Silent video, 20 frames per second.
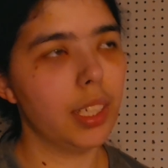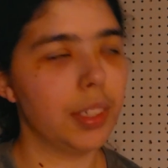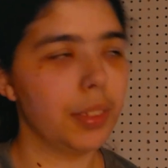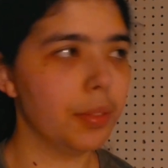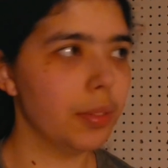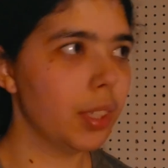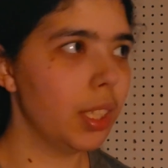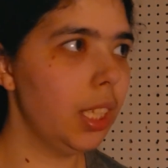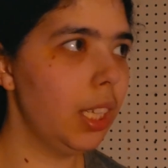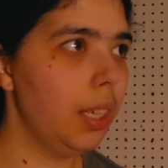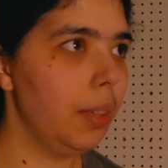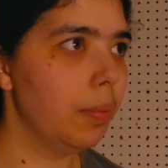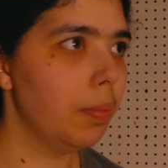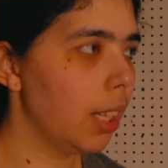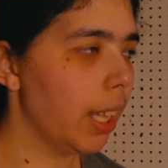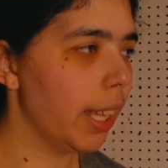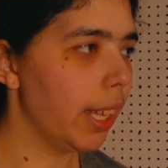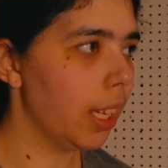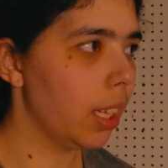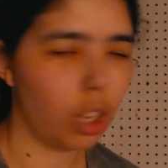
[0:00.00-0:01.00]
didn't really
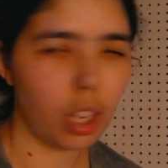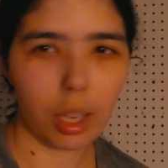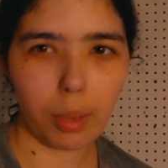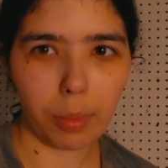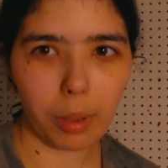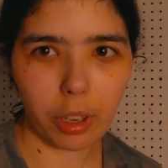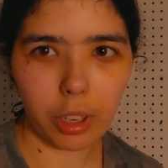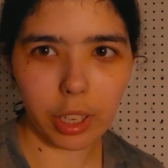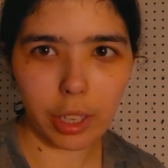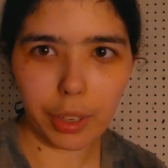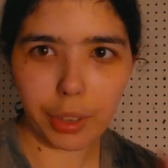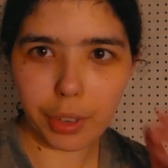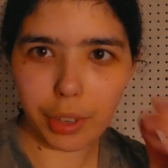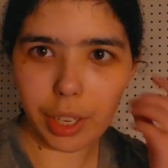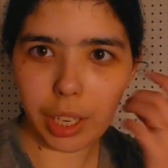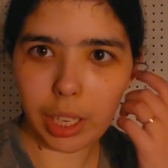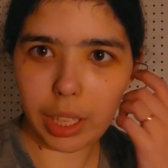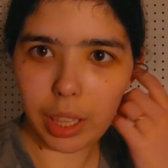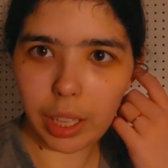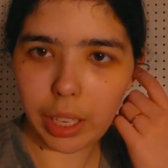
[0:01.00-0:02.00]
talk about it or
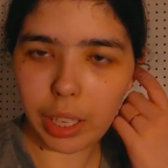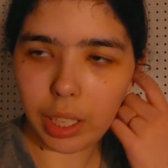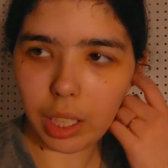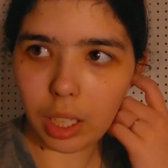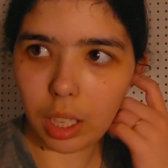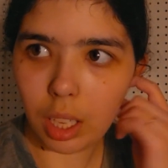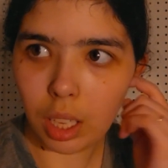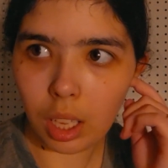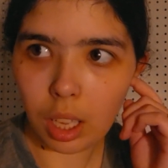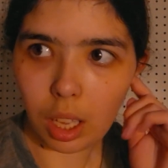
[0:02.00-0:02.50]
anything.